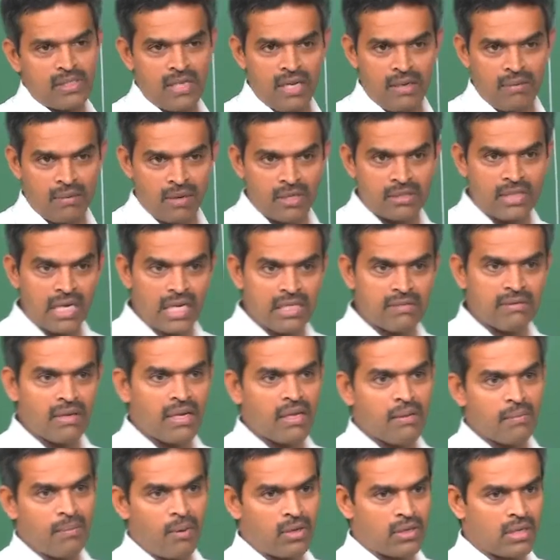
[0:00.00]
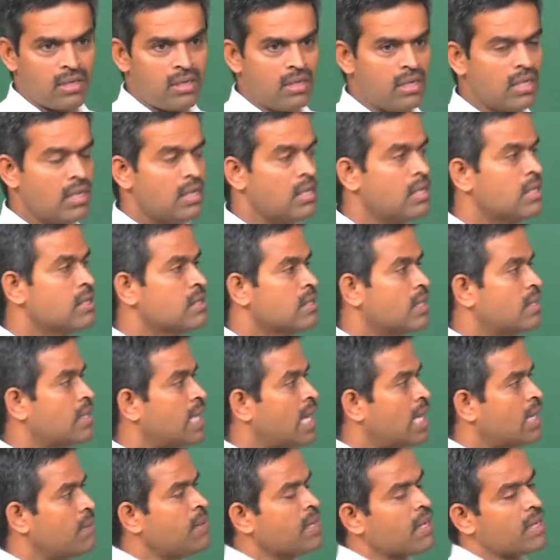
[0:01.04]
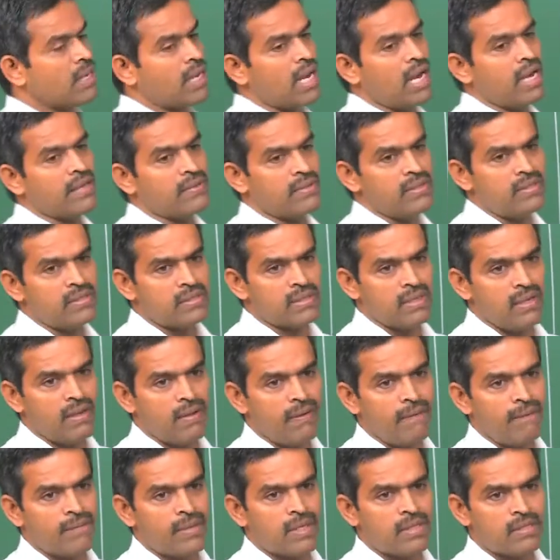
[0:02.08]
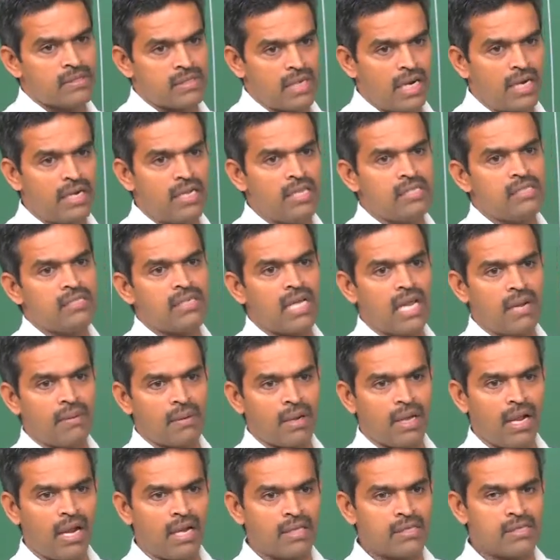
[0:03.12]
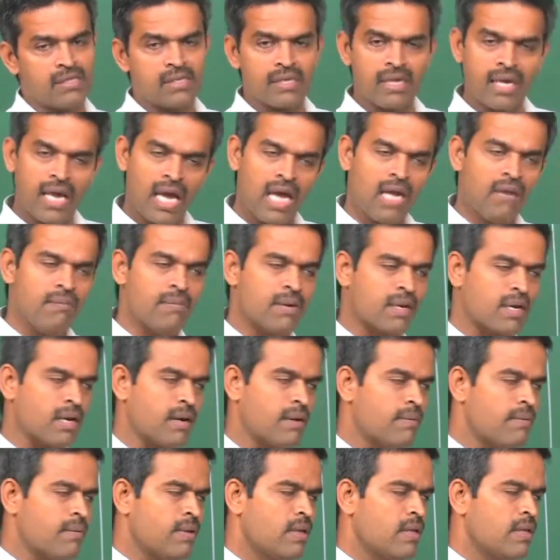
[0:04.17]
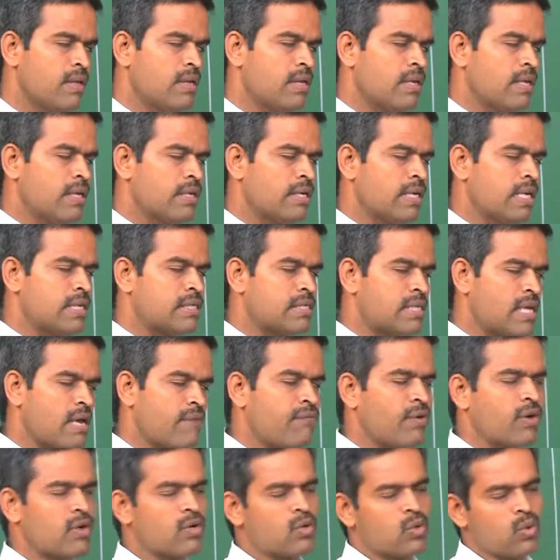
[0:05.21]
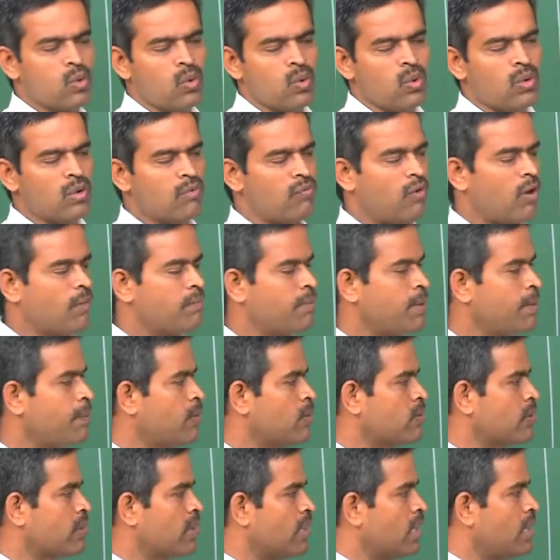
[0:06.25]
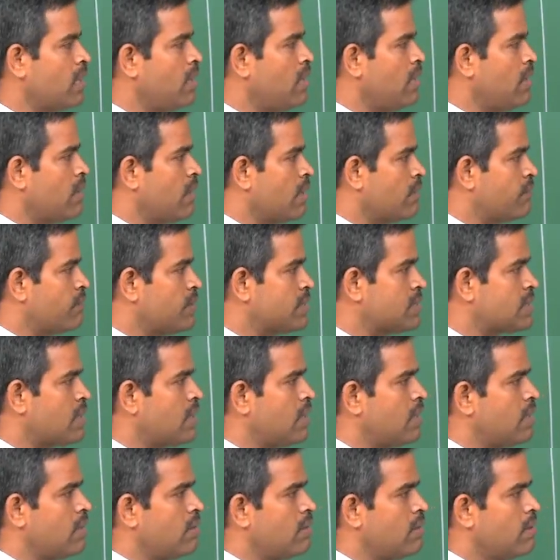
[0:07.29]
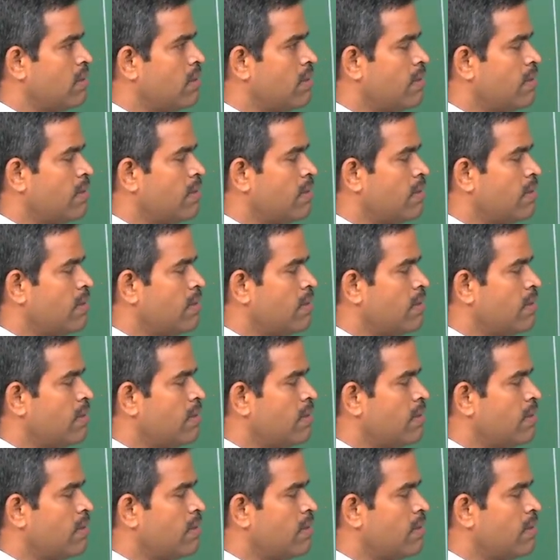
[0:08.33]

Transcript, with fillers: done because that is very important the dynamic analysis studies in dynamic analysis can become a safer tool for people to really and physically